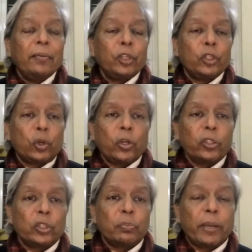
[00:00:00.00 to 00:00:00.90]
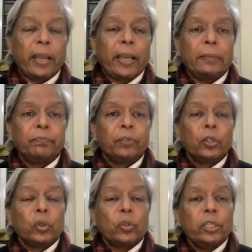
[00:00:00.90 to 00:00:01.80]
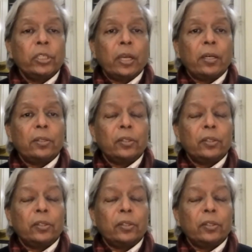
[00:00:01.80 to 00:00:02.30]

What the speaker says: This choice is bad. So these are,